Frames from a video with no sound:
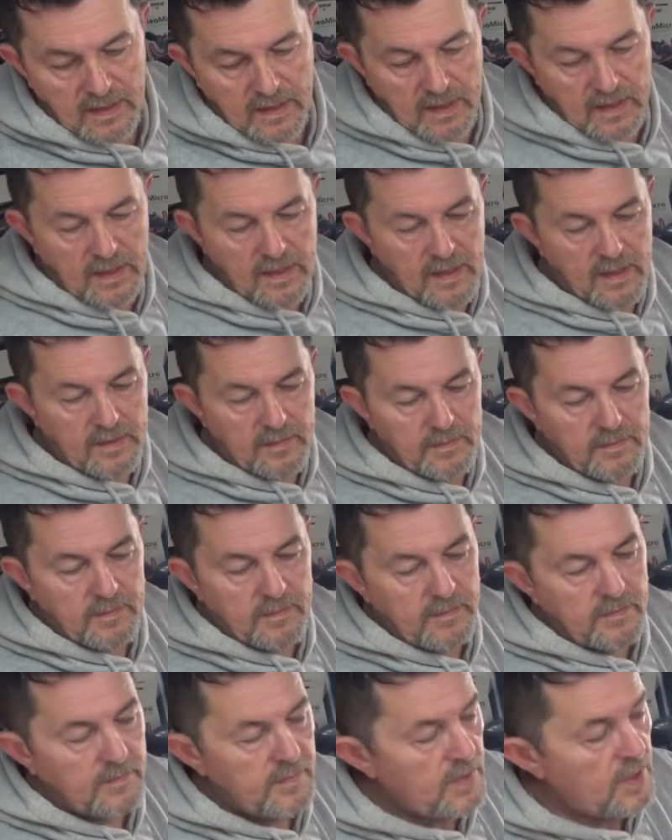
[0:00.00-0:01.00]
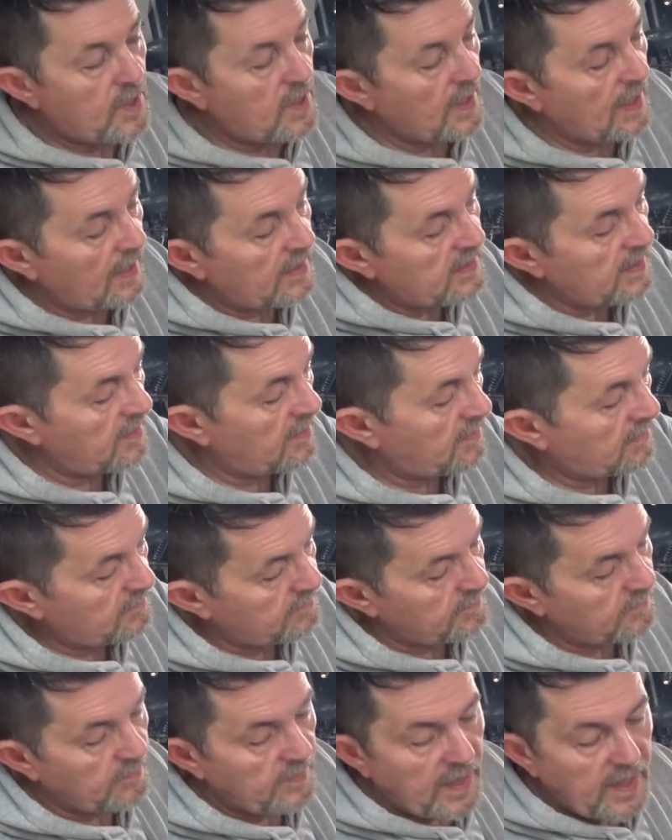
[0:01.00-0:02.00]
You can actually
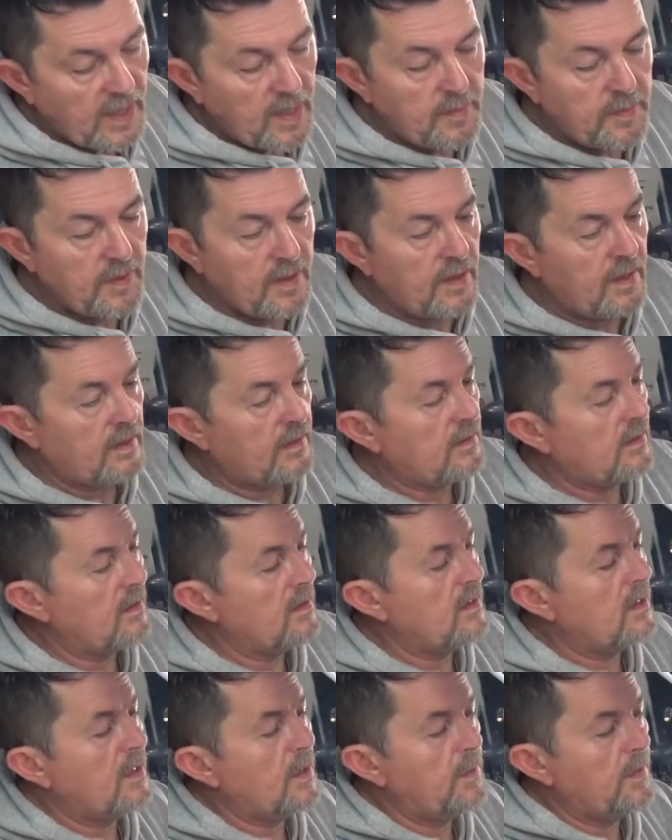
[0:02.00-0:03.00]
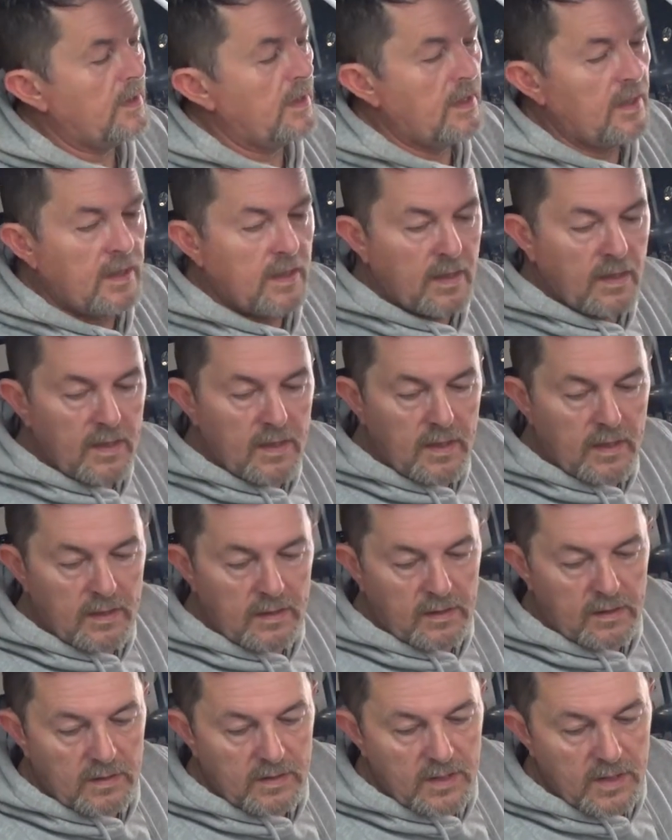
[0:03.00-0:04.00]
rig up a little
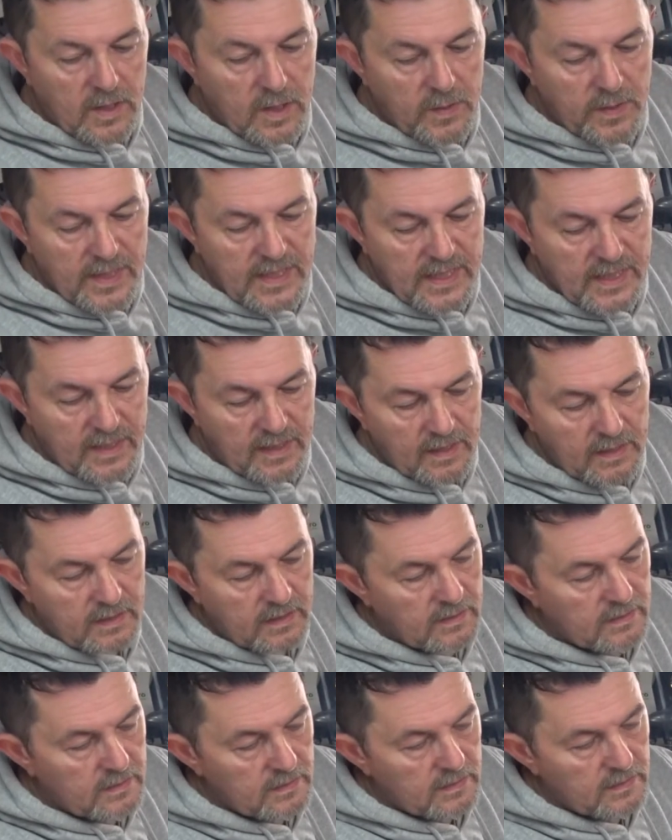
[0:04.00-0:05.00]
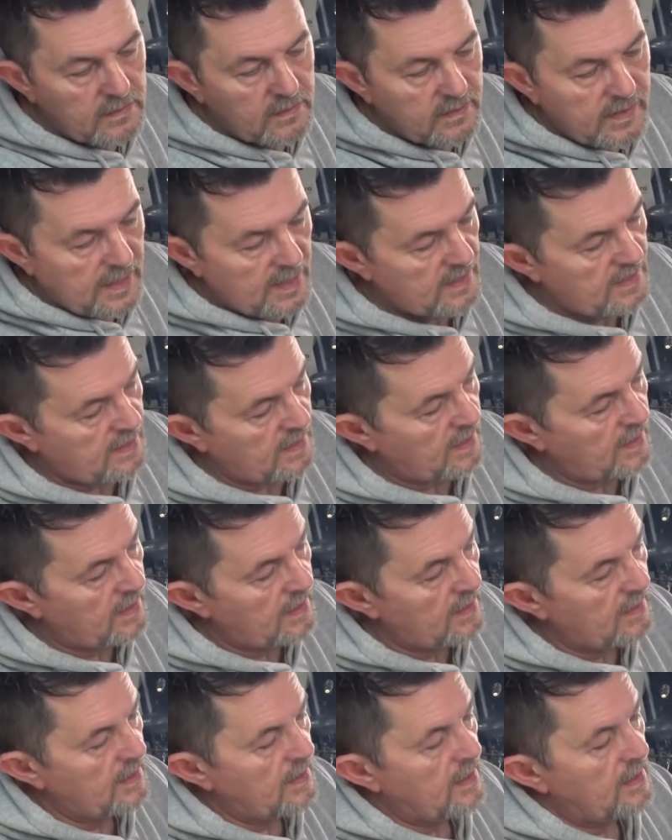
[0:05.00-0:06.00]
continuity tester
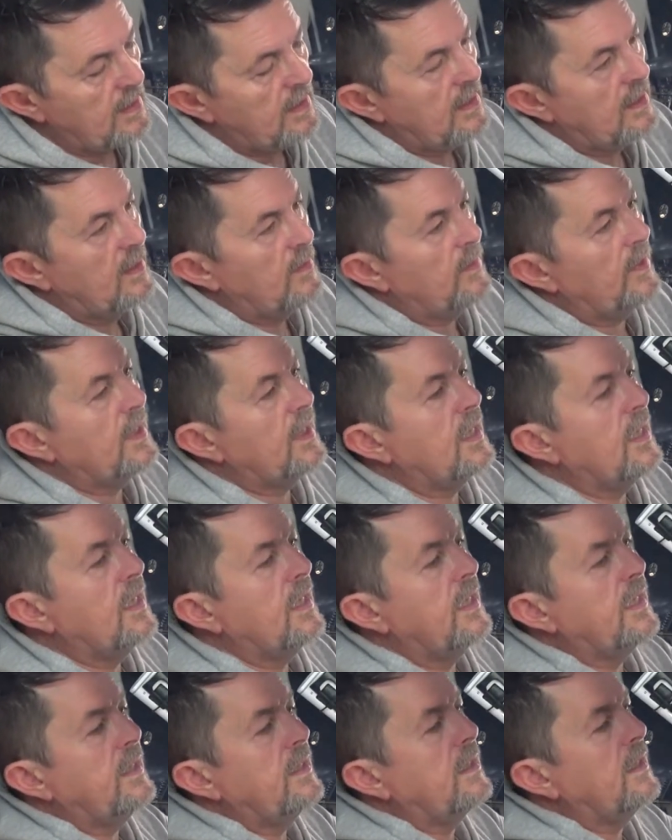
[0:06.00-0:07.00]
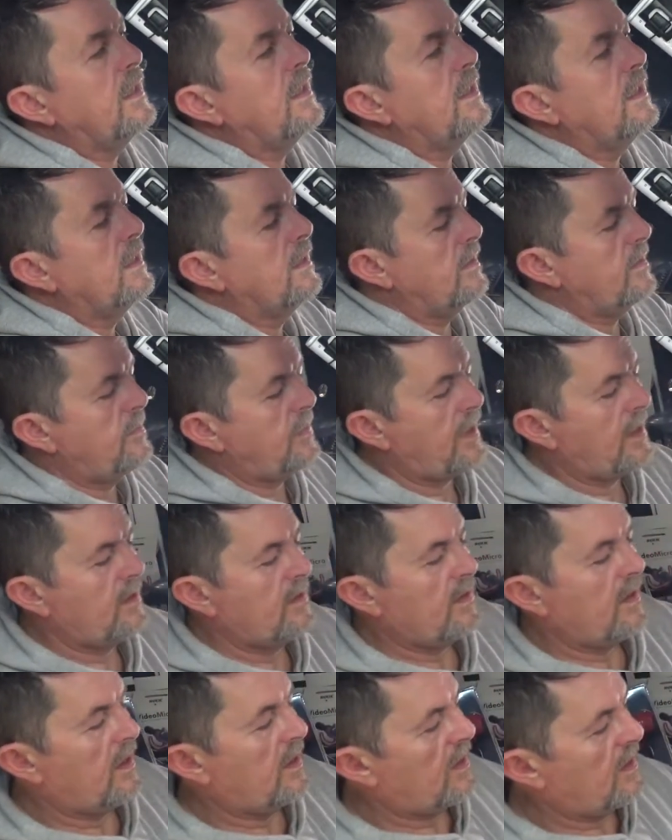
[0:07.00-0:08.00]
with an LED and a
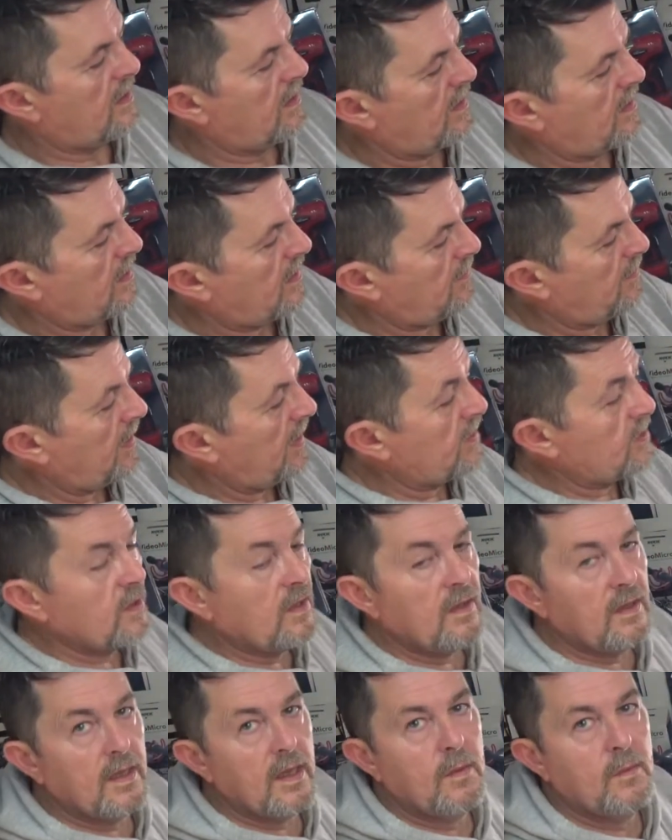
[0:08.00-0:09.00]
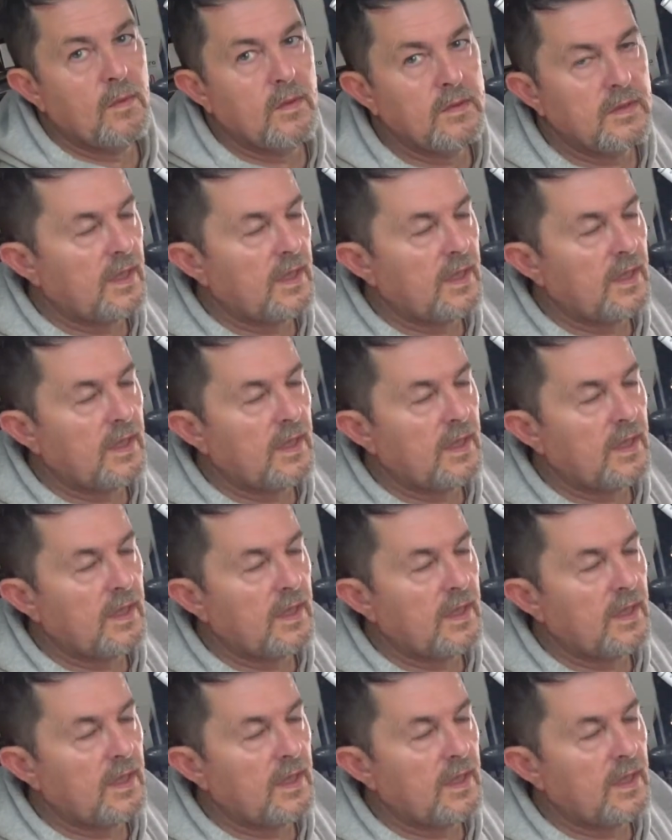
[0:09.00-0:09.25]
battery. I might show you that one